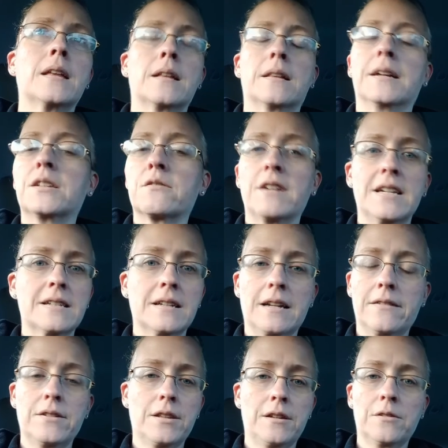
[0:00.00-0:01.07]
Let's face it,
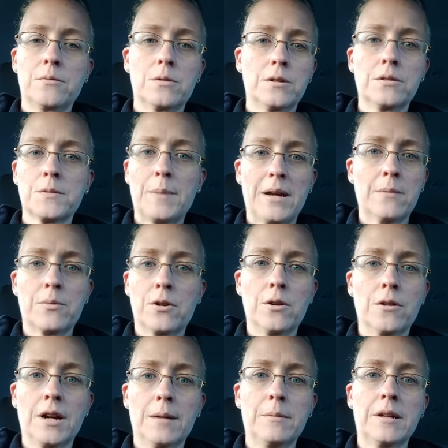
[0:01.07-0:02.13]
everything in the world's about a
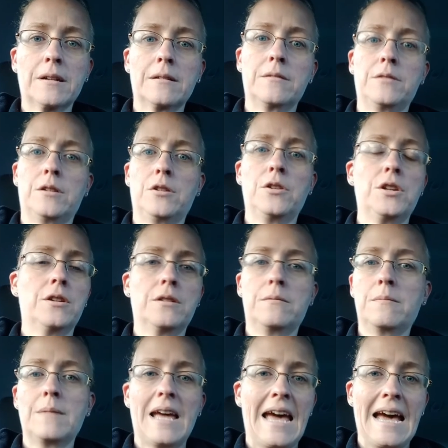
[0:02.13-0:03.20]
programming. You, you
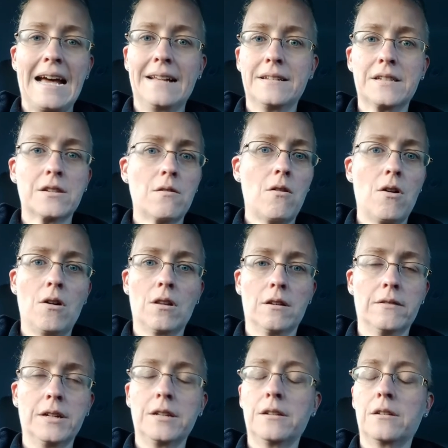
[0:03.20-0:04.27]
adds all
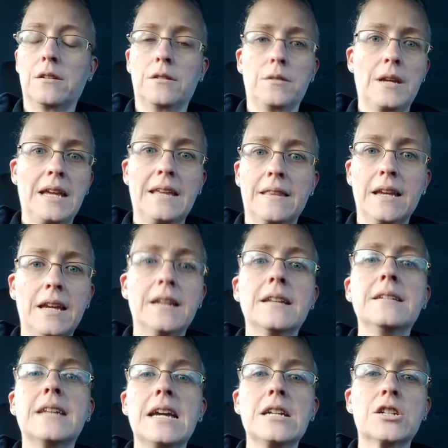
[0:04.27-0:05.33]
of it, you, the
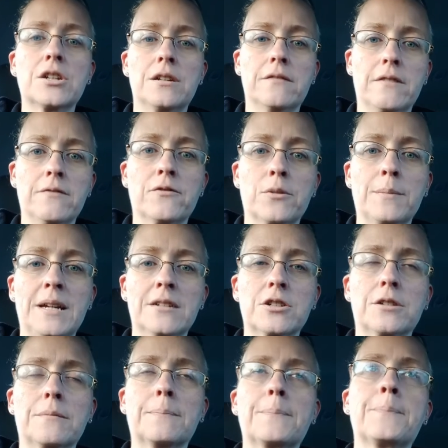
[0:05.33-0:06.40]
inundation of
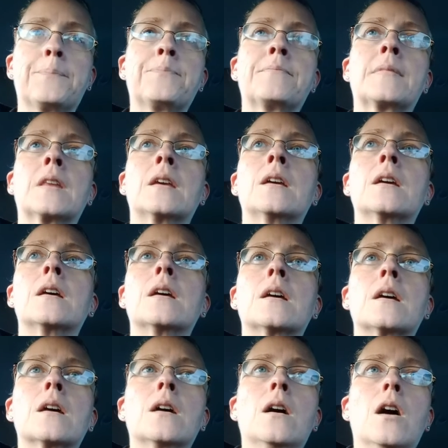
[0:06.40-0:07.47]
information.
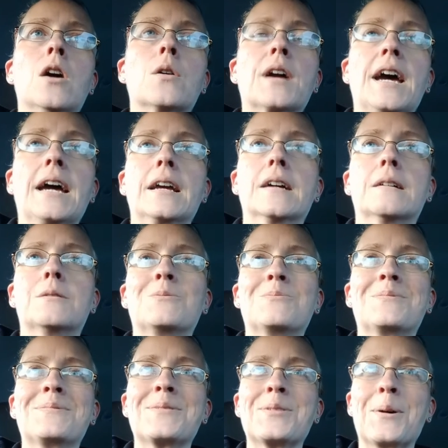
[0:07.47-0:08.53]
Okay,
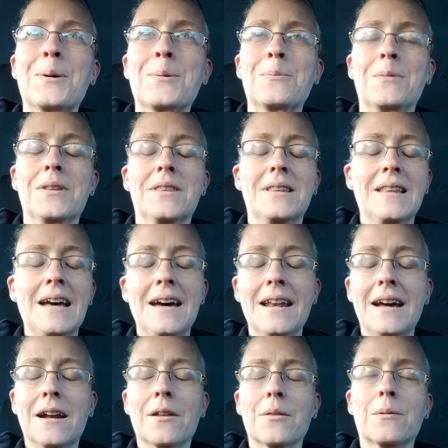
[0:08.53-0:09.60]
so with that
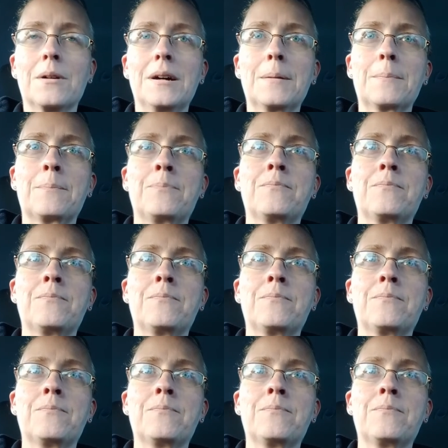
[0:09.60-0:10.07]
out of the way,